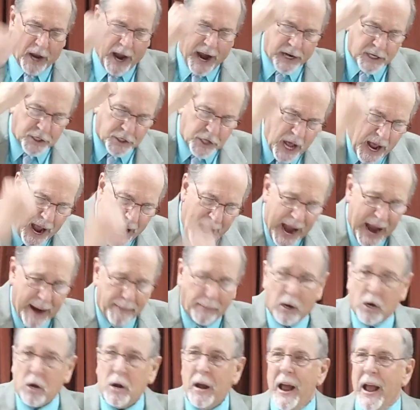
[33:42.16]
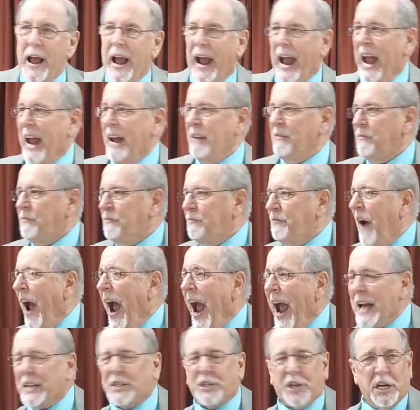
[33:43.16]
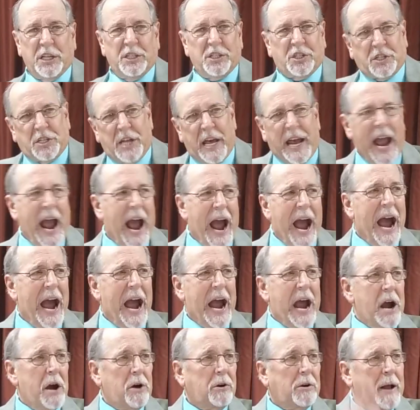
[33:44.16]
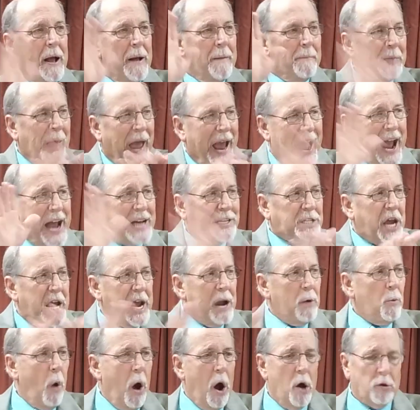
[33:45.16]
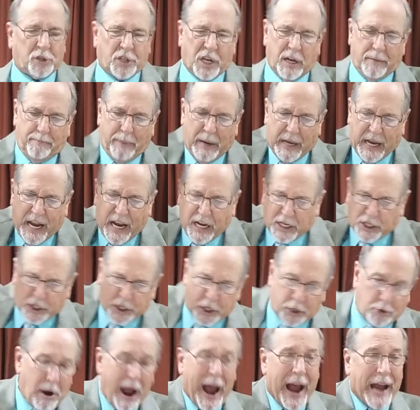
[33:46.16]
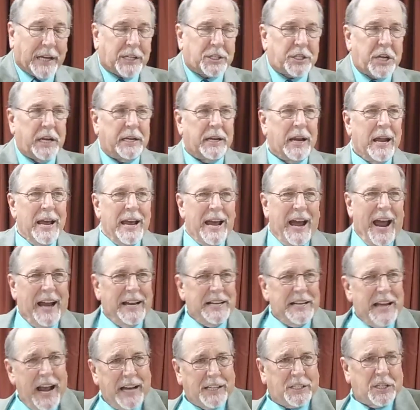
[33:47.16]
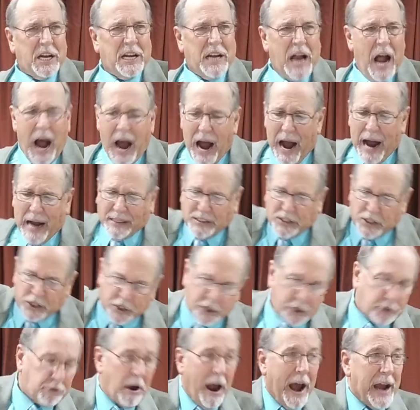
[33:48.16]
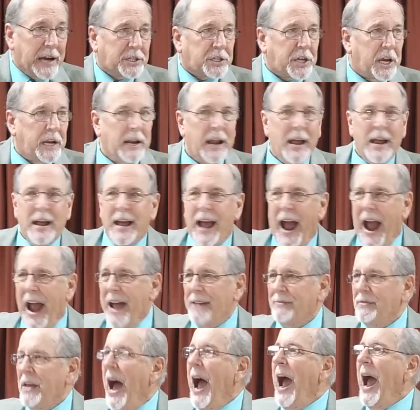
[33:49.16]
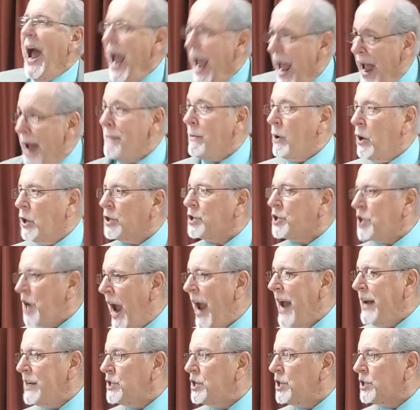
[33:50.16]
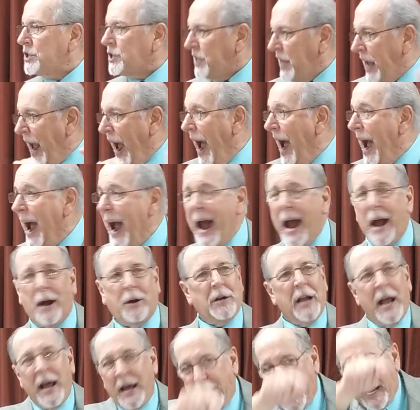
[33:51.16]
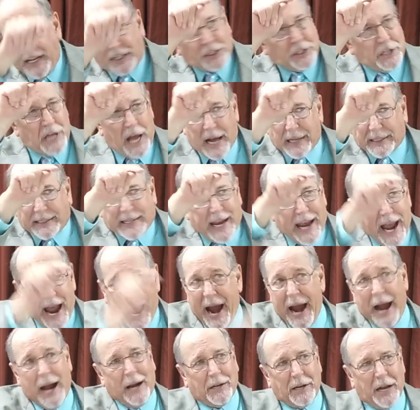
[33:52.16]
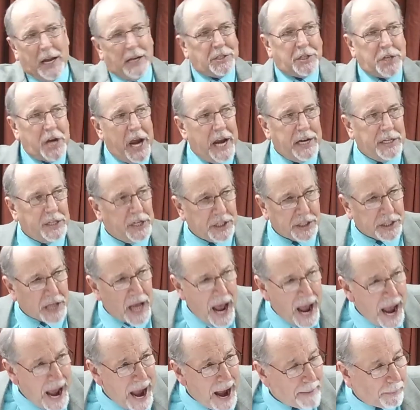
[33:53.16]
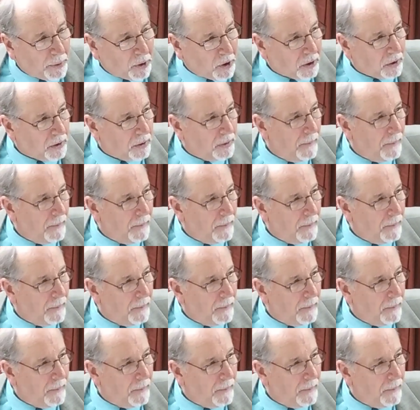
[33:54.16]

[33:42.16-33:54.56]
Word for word: takes the hammer and fashions the iron as he wants it, but he strikes it and gets it hot and strikes it, and the hammer changes the iron. It's not the iron that changes the hammer.